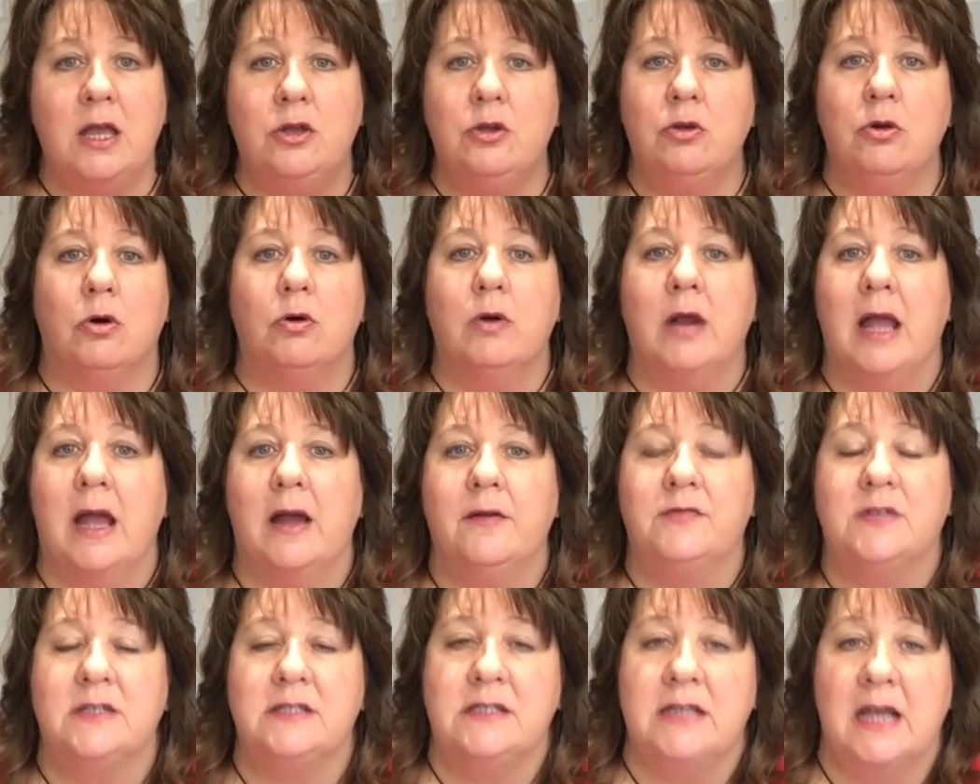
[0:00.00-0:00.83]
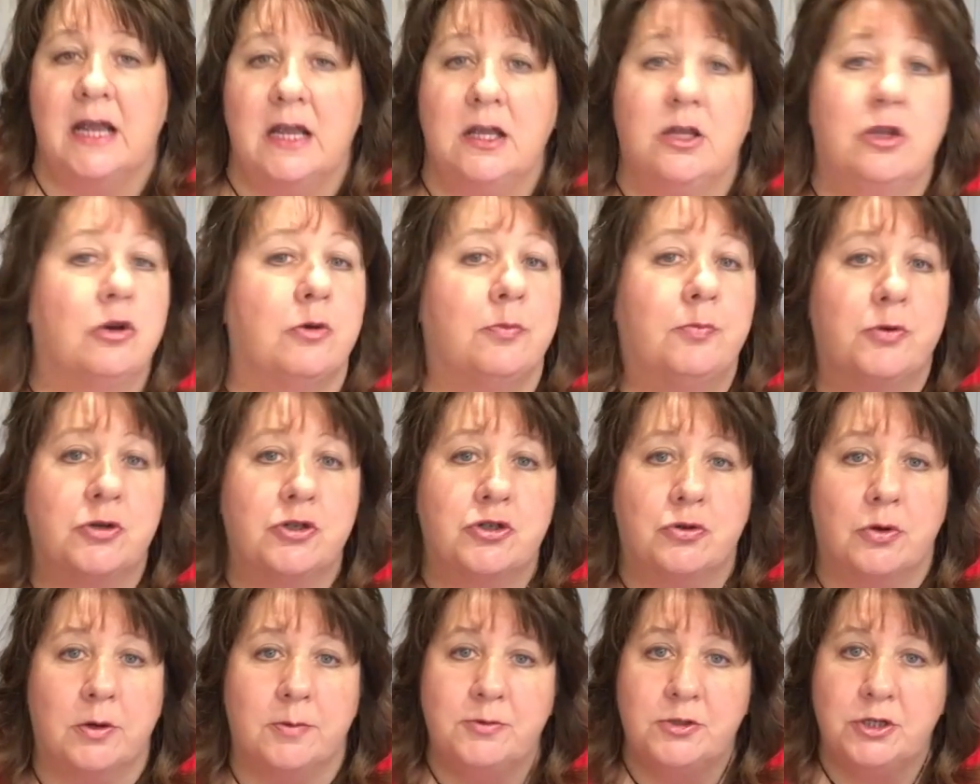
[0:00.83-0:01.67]
you don't have to take your
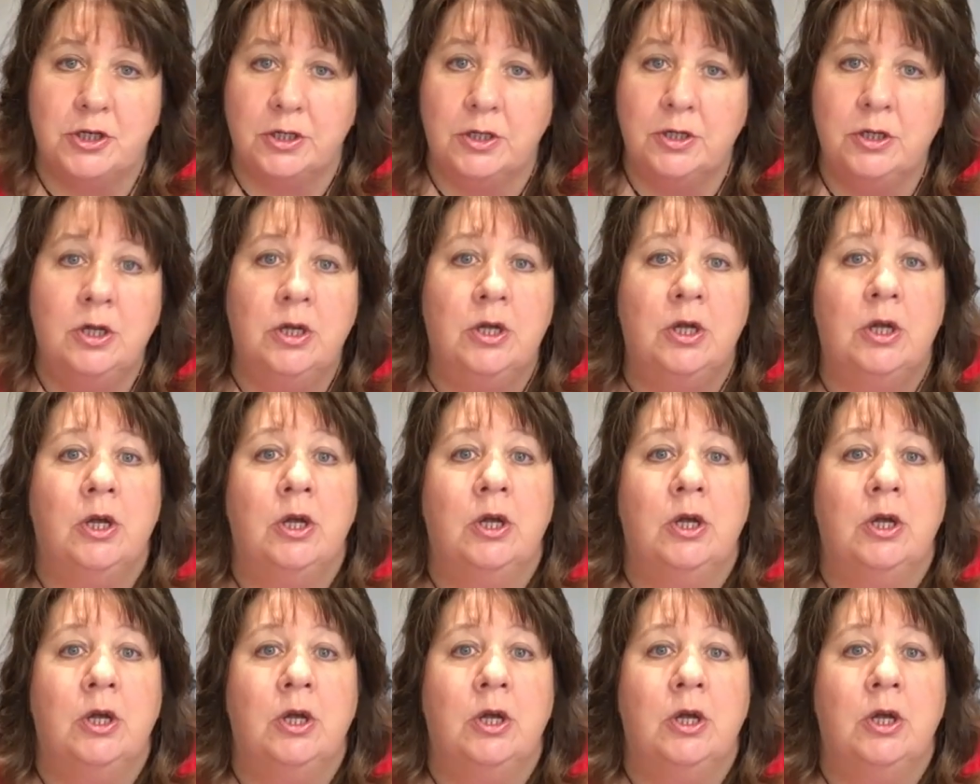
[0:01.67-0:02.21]
prescription